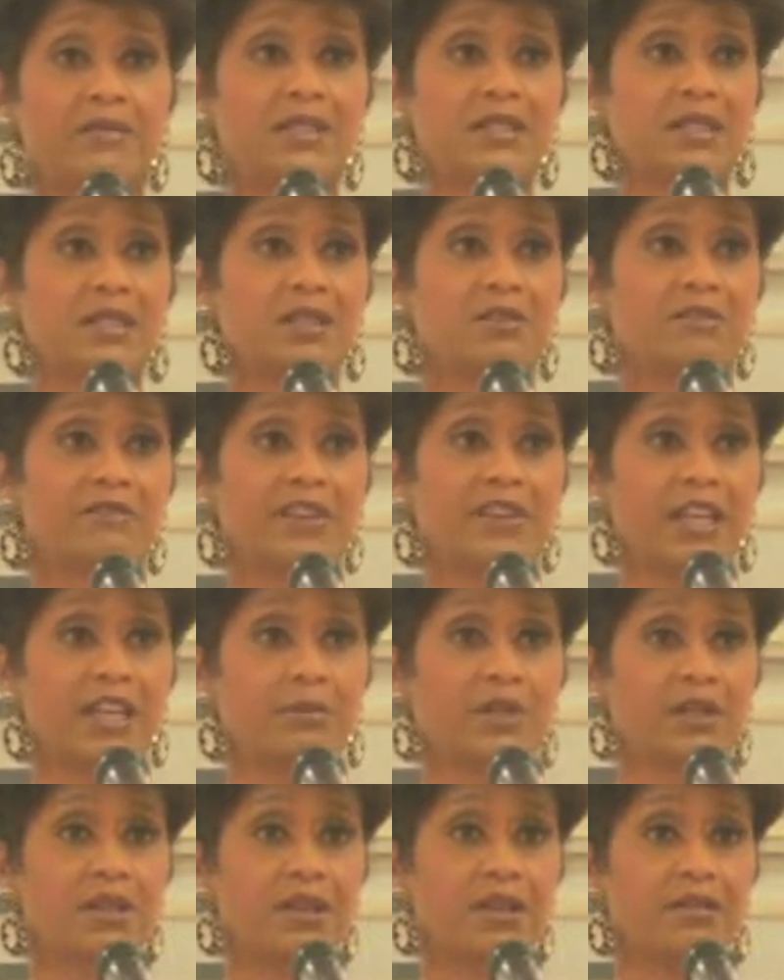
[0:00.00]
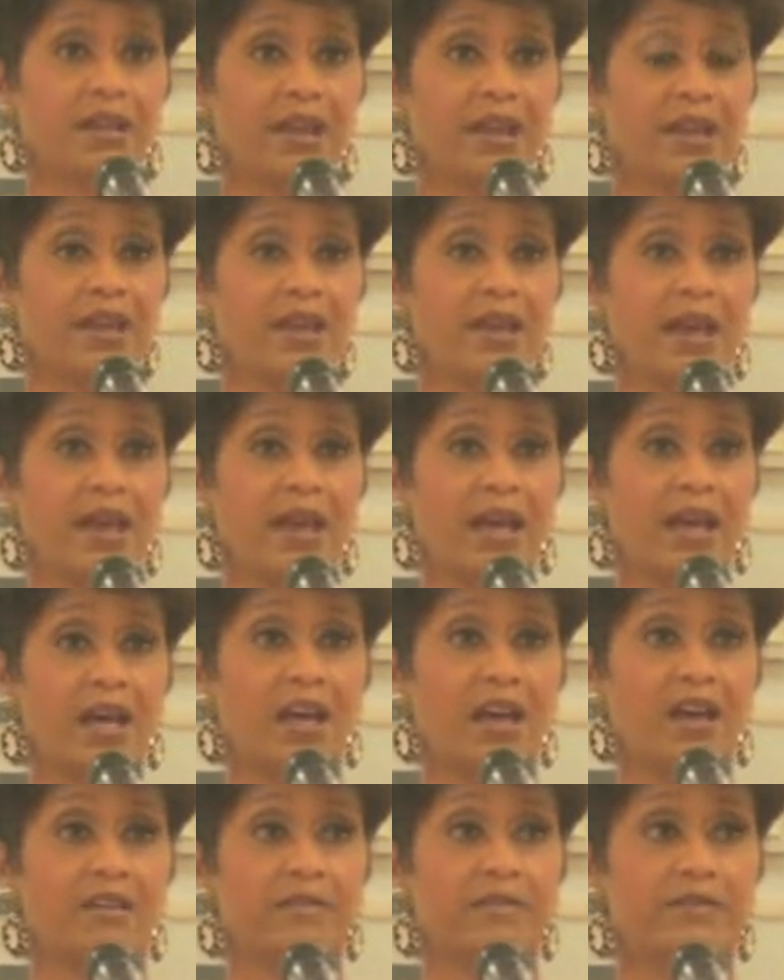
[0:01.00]
and her family, they
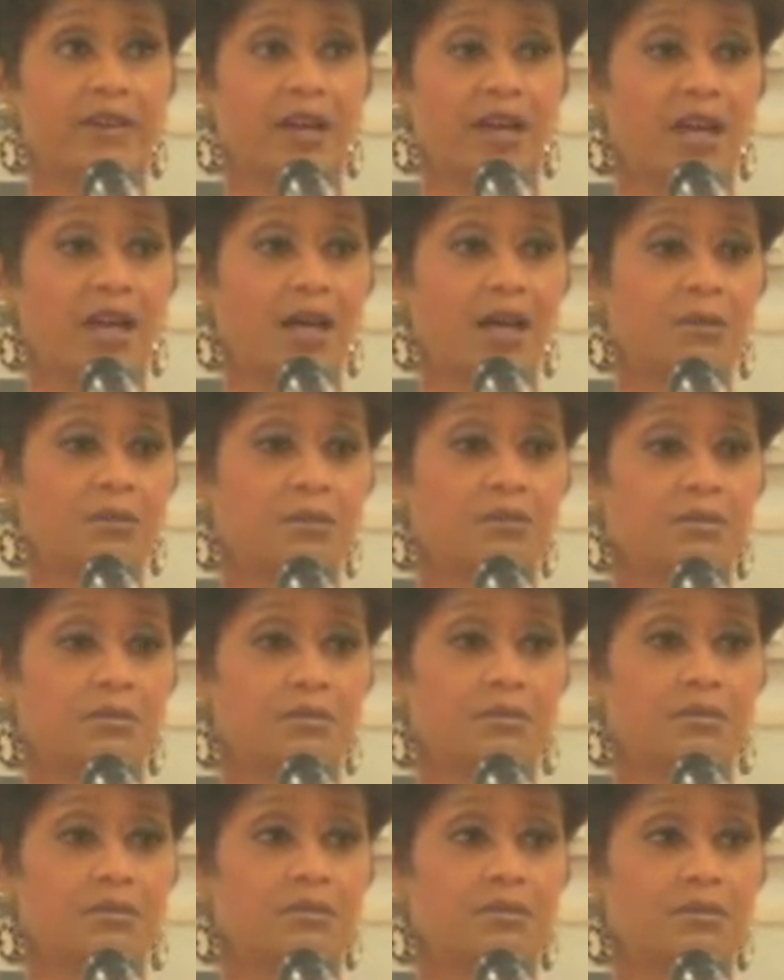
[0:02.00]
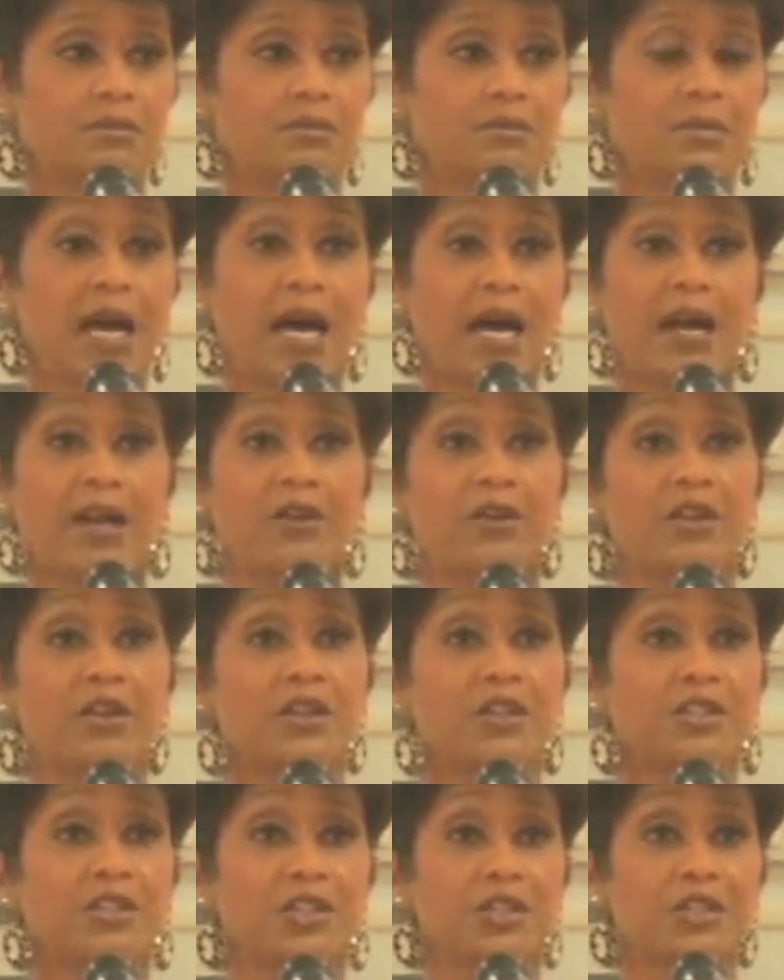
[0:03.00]
have hired an
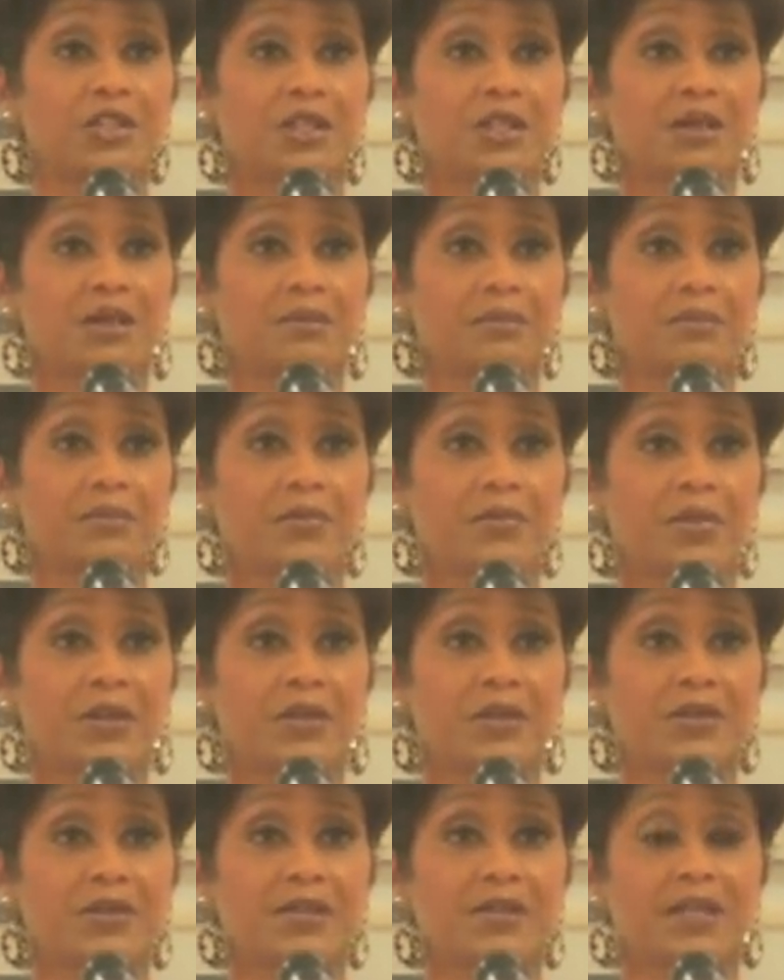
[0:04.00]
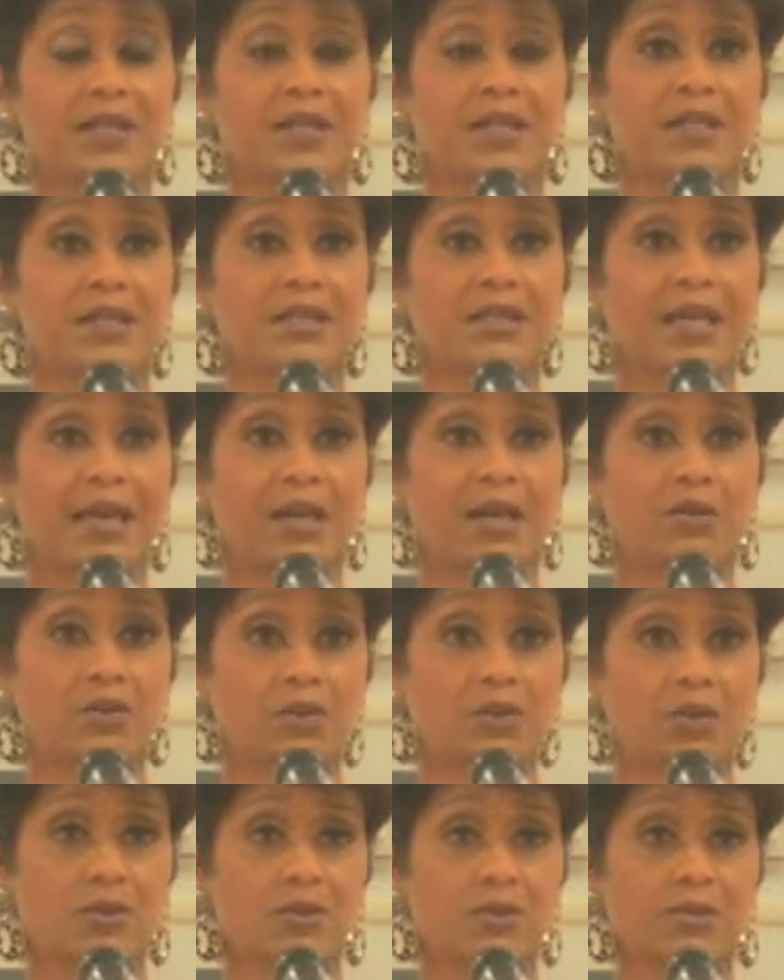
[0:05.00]
attorney. They're seeking his
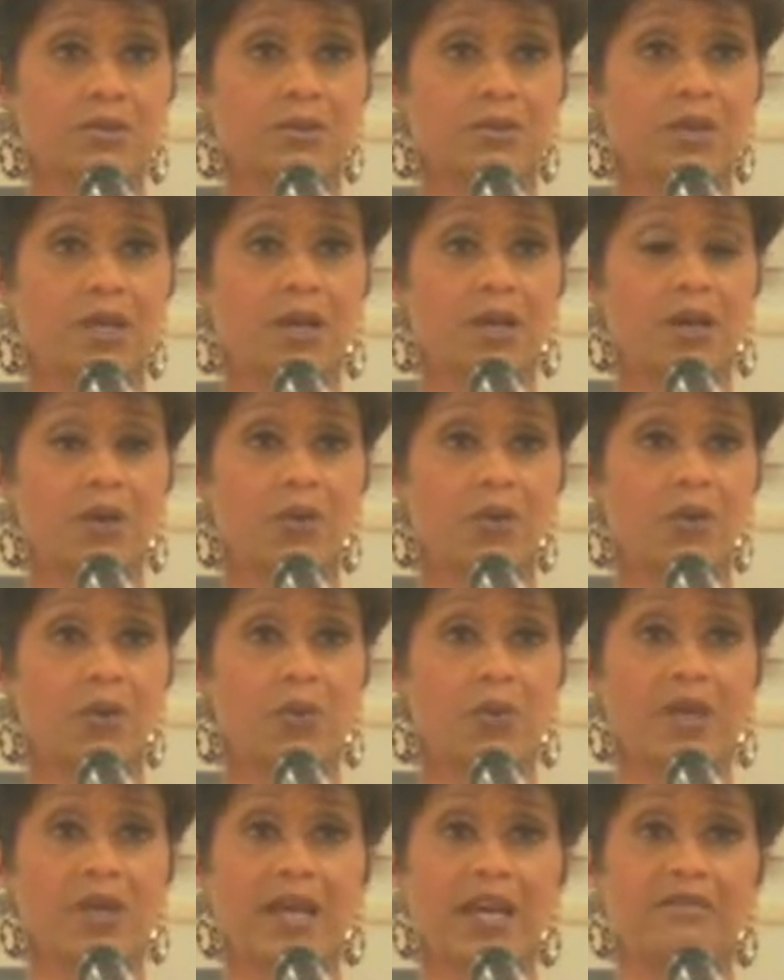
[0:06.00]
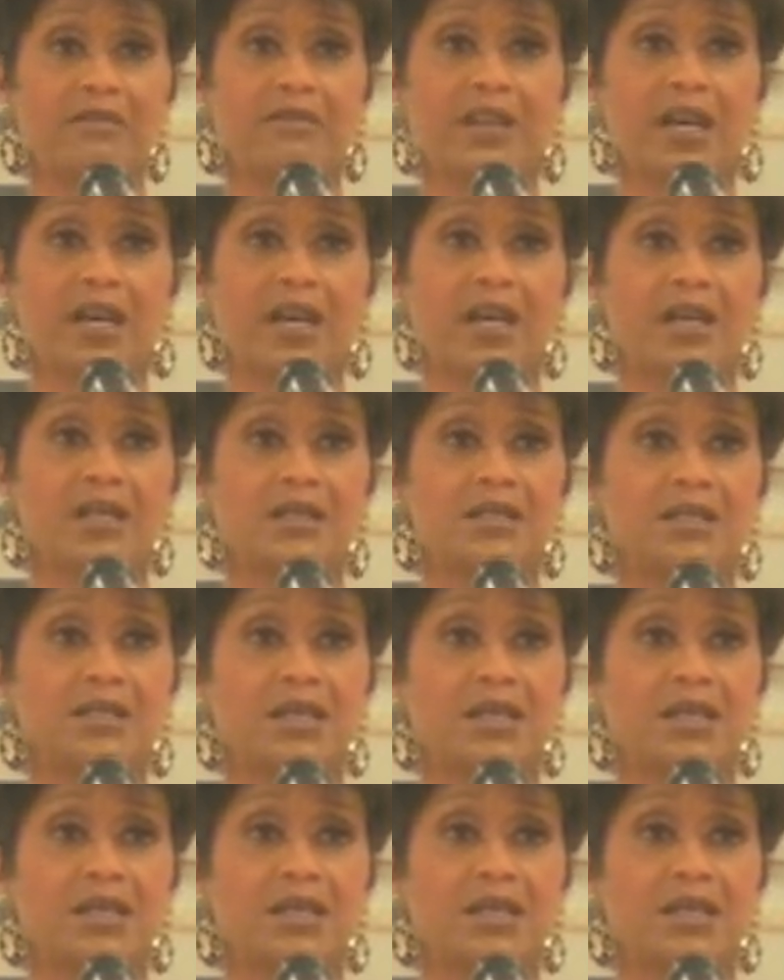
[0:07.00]
counsel. We have not